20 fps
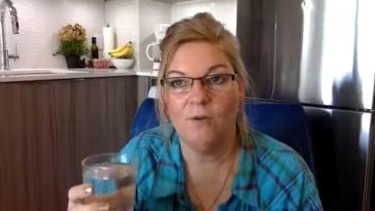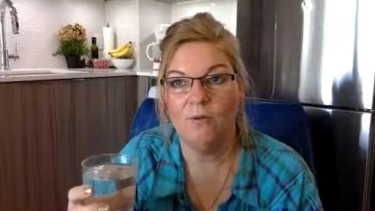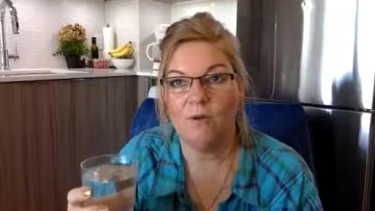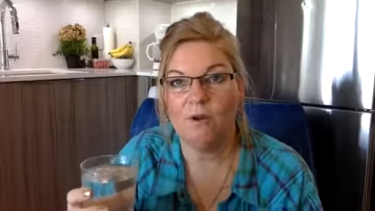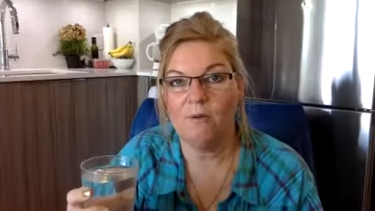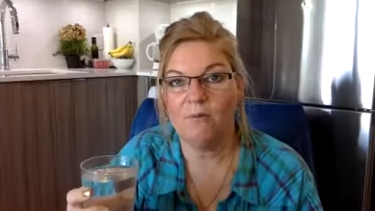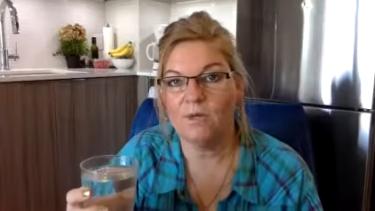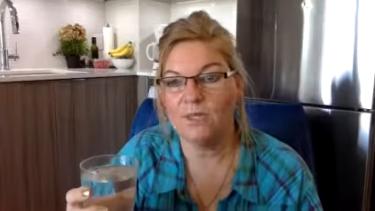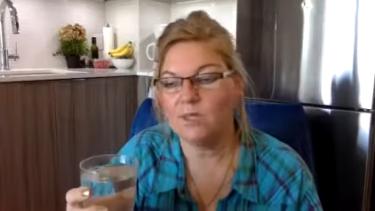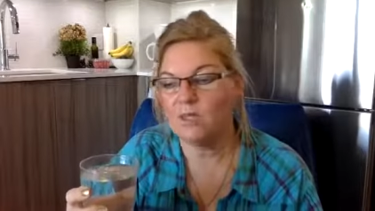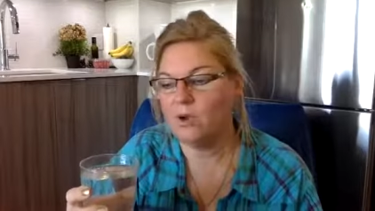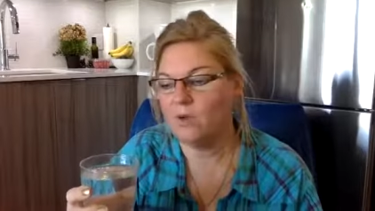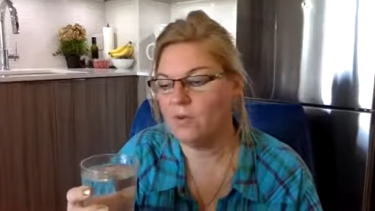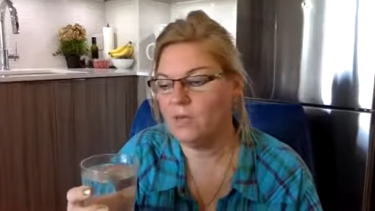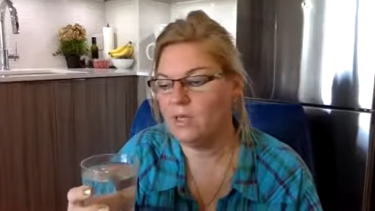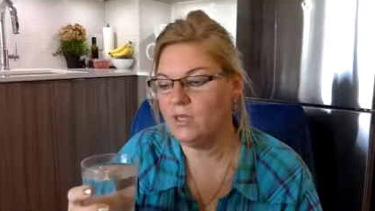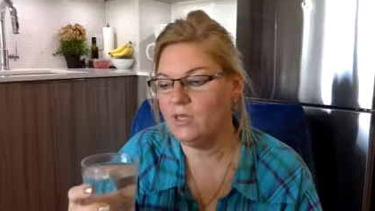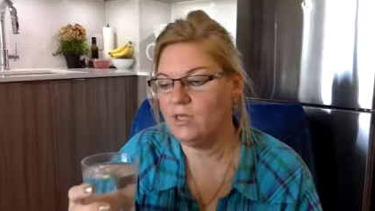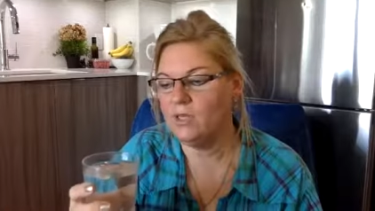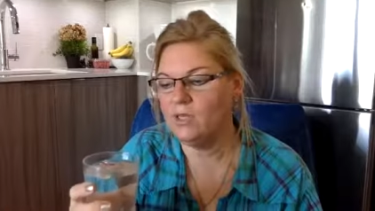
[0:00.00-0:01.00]
It was
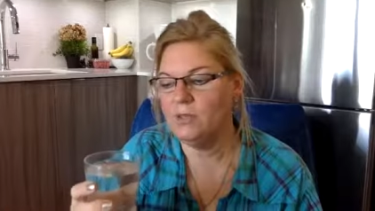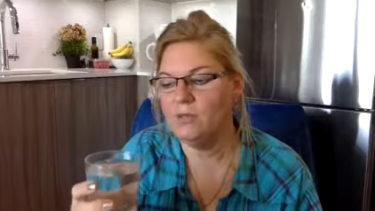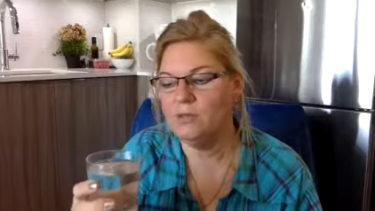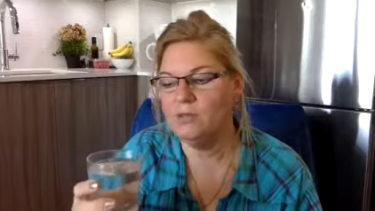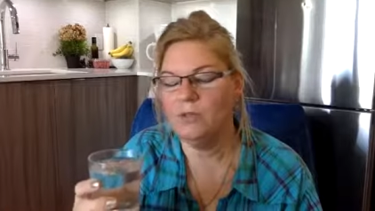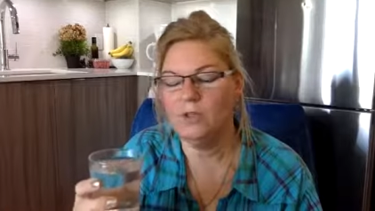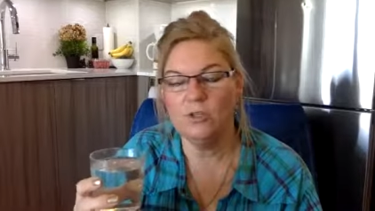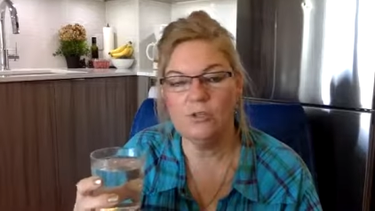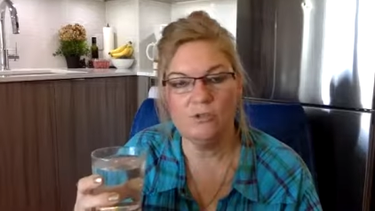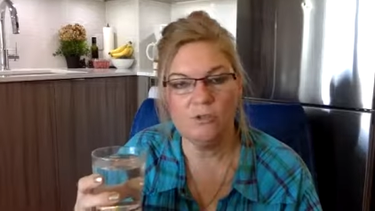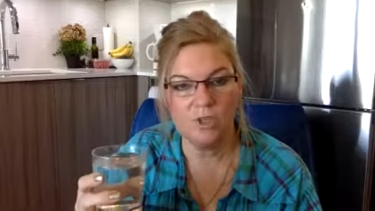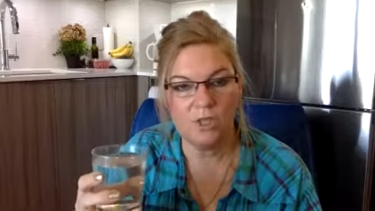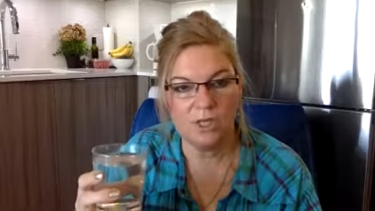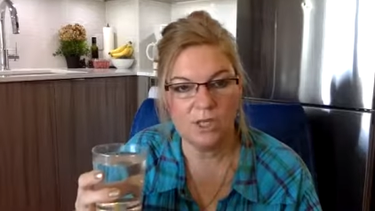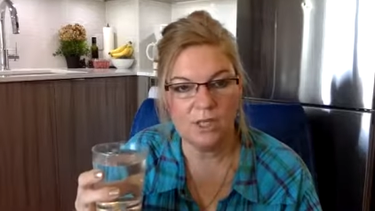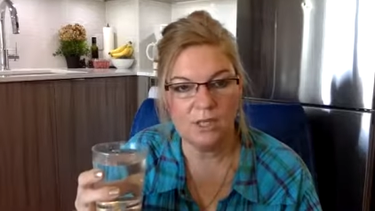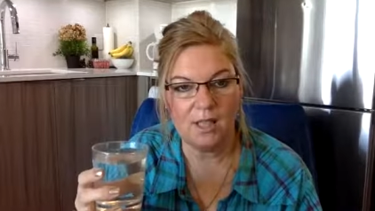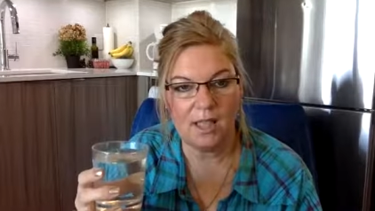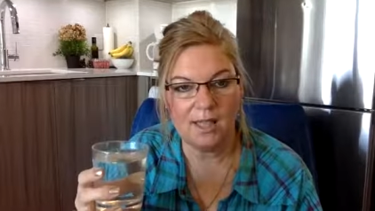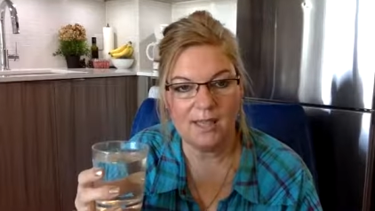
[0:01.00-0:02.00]
going to nutrition
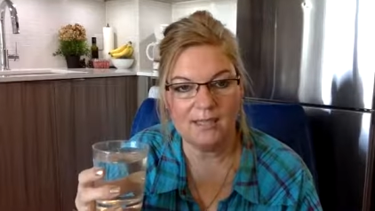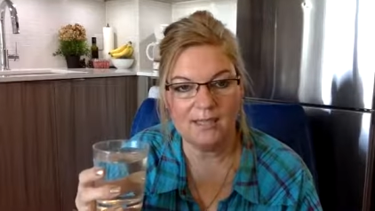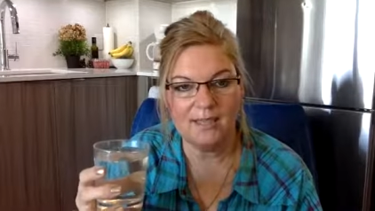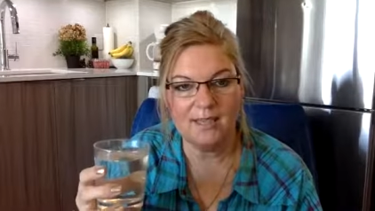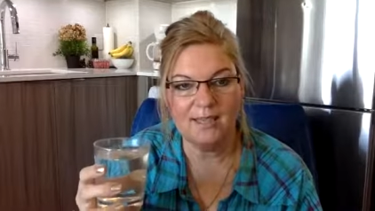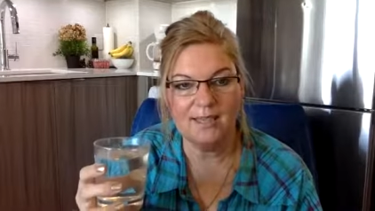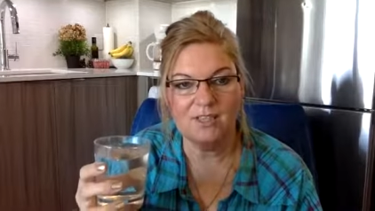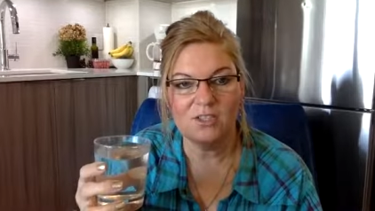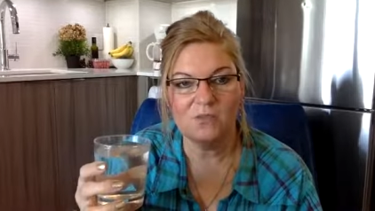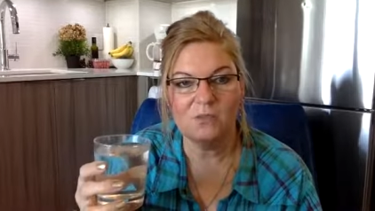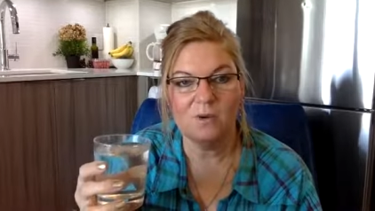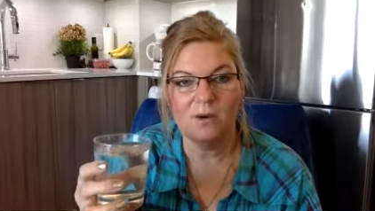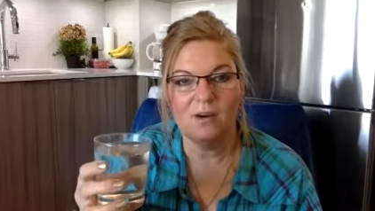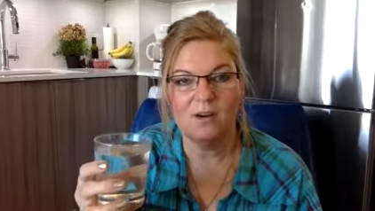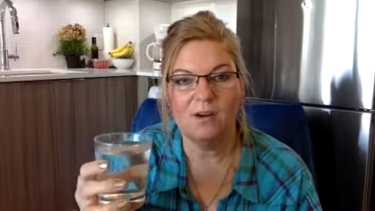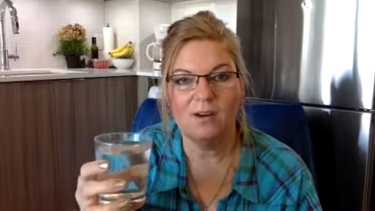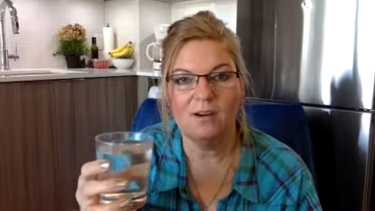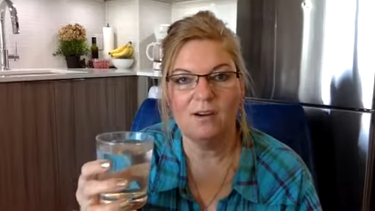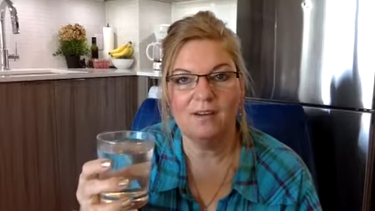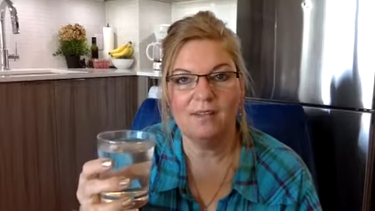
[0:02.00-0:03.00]
classes
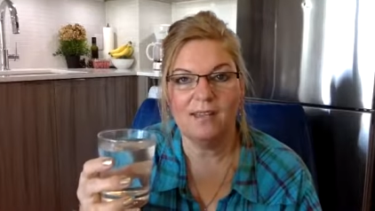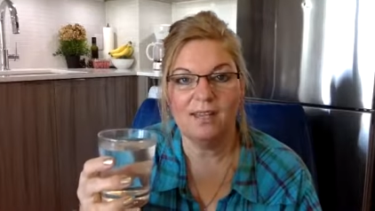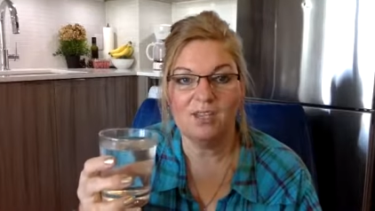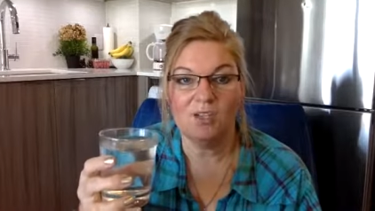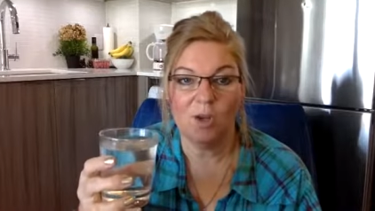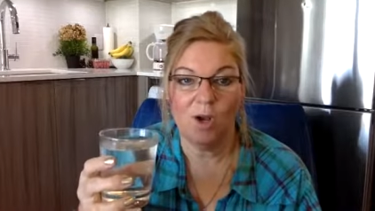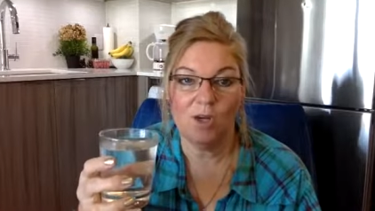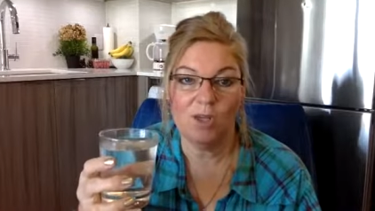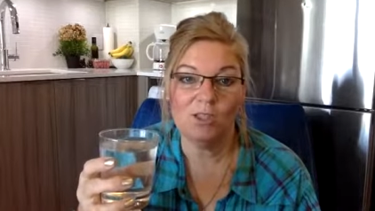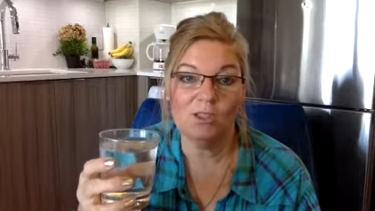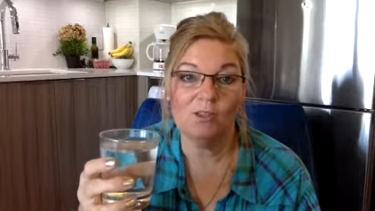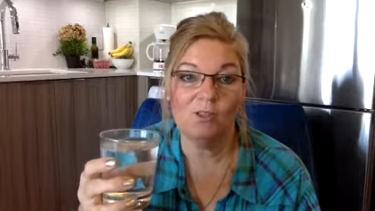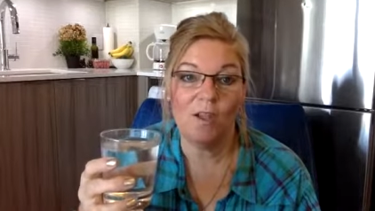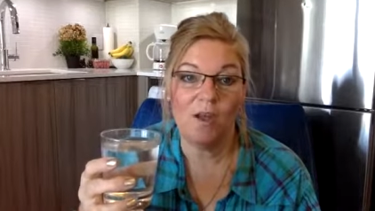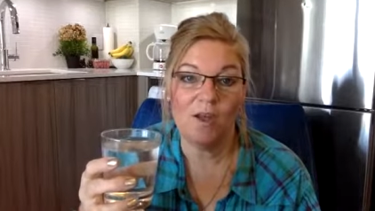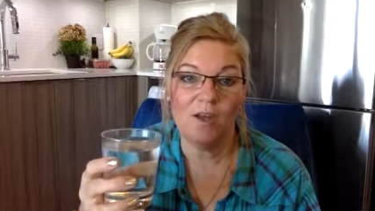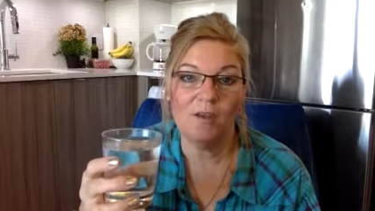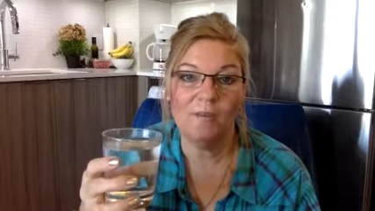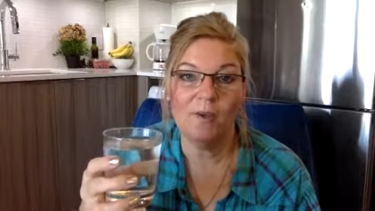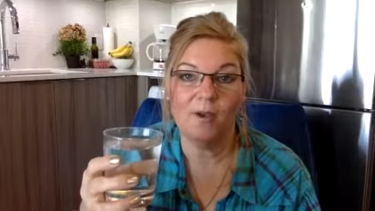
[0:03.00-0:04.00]
where they talked a
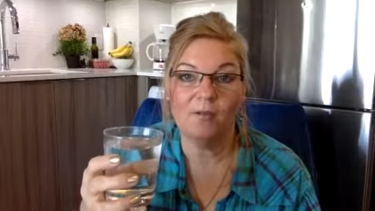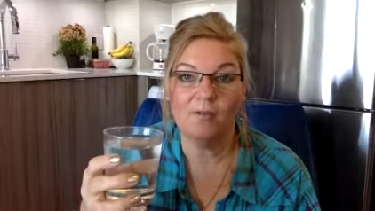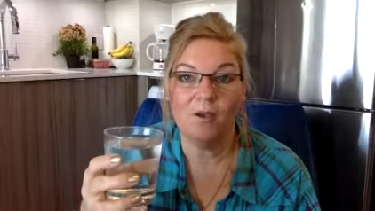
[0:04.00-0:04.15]
lot about